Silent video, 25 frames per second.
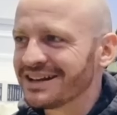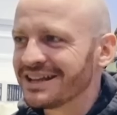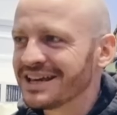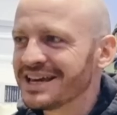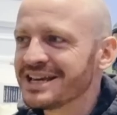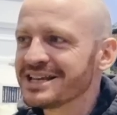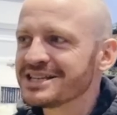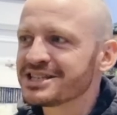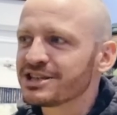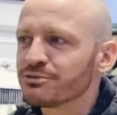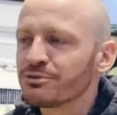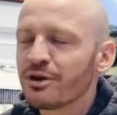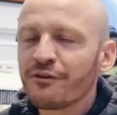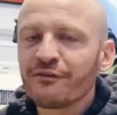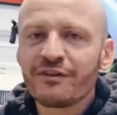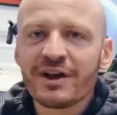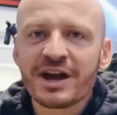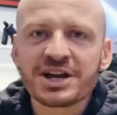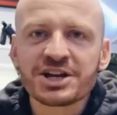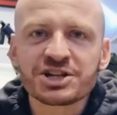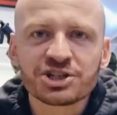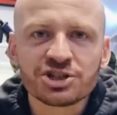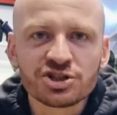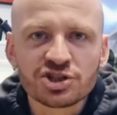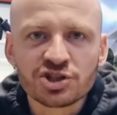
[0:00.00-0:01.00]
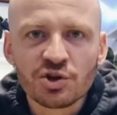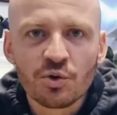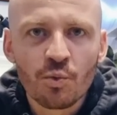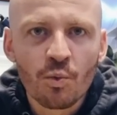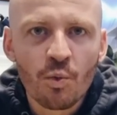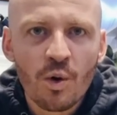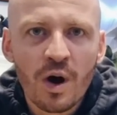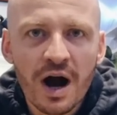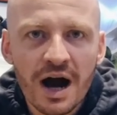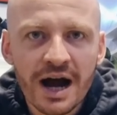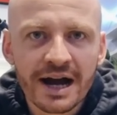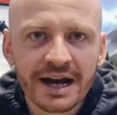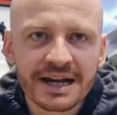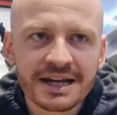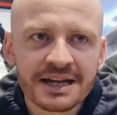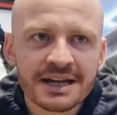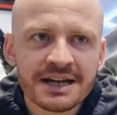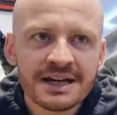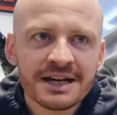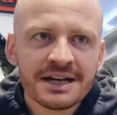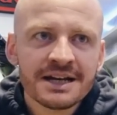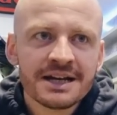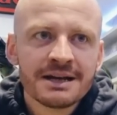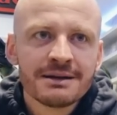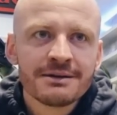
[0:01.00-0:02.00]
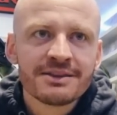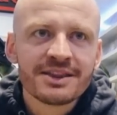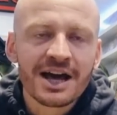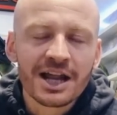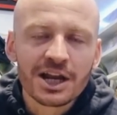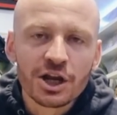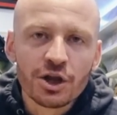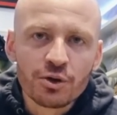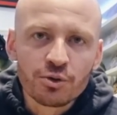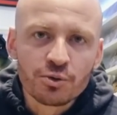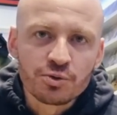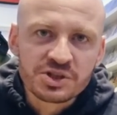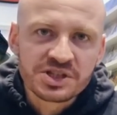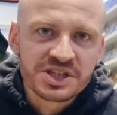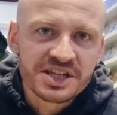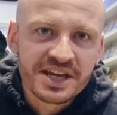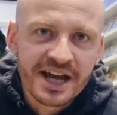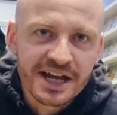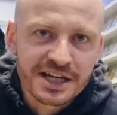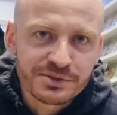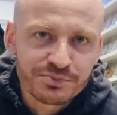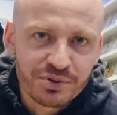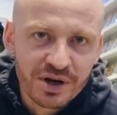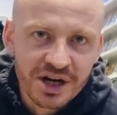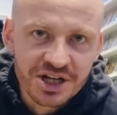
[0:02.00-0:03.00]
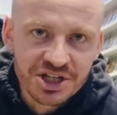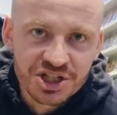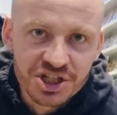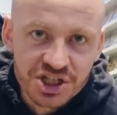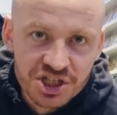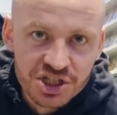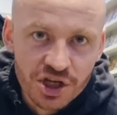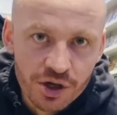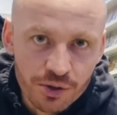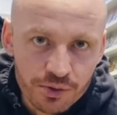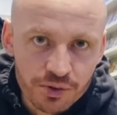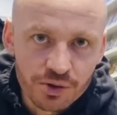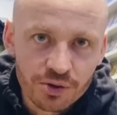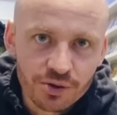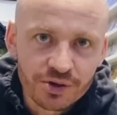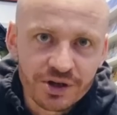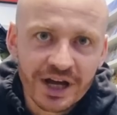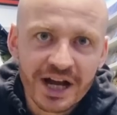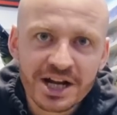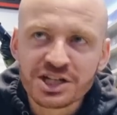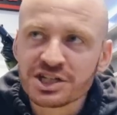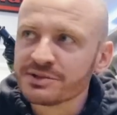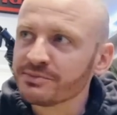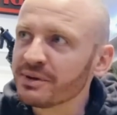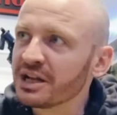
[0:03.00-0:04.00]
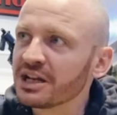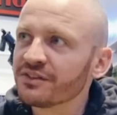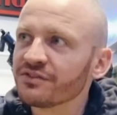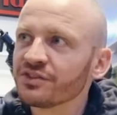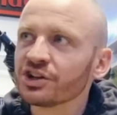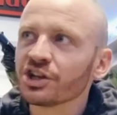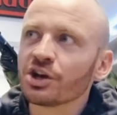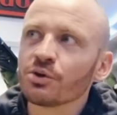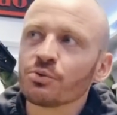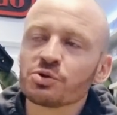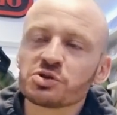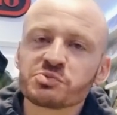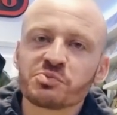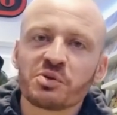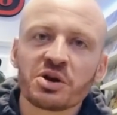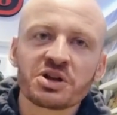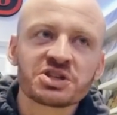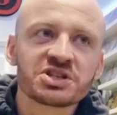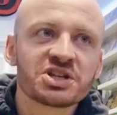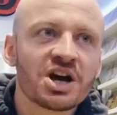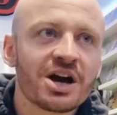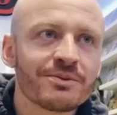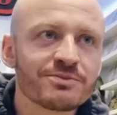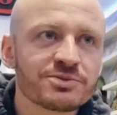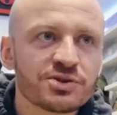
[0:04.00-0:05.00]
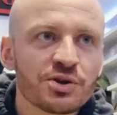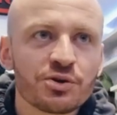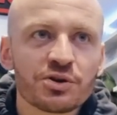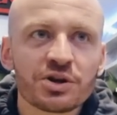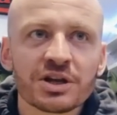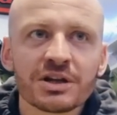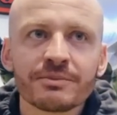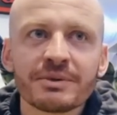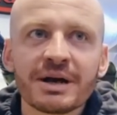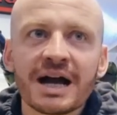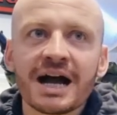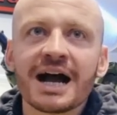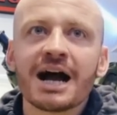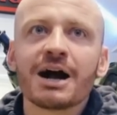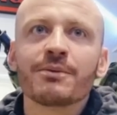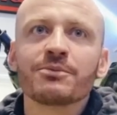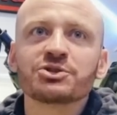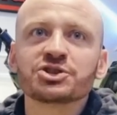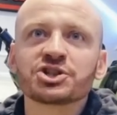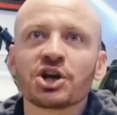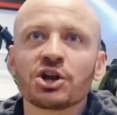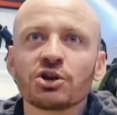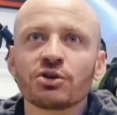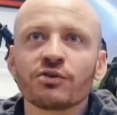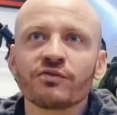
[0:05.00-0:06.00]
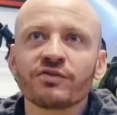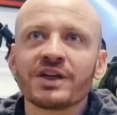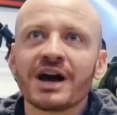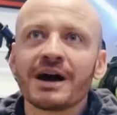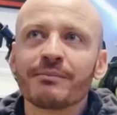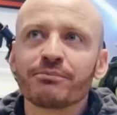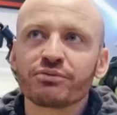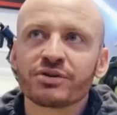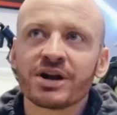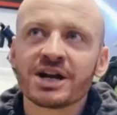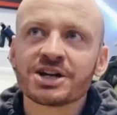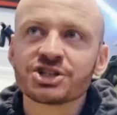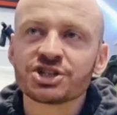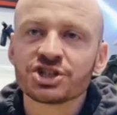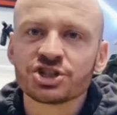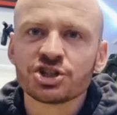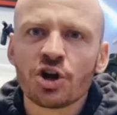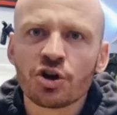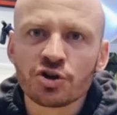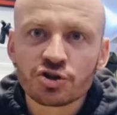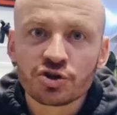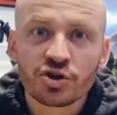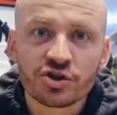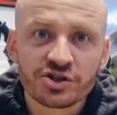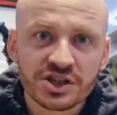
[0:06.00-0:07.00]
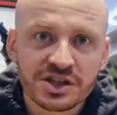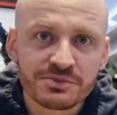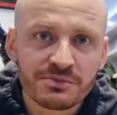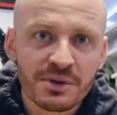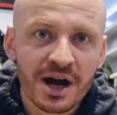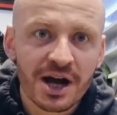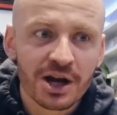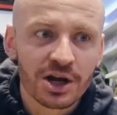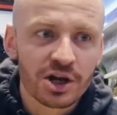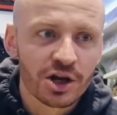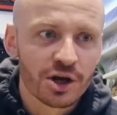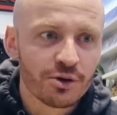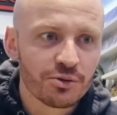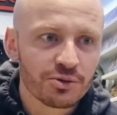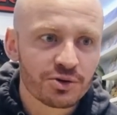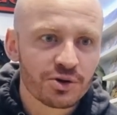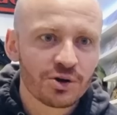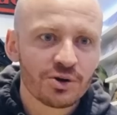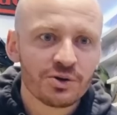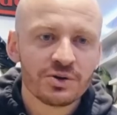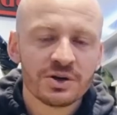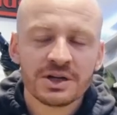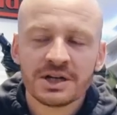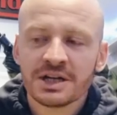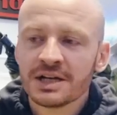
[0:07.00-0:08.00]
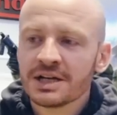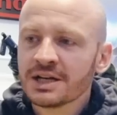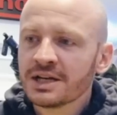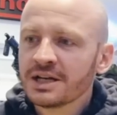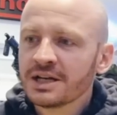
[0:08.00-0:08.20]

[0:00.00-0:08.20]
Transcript: And he's the reflection as to why that local CX branch is so good. I actually made a video once upon a time talking about how much I love that branch, and not just because it's my local,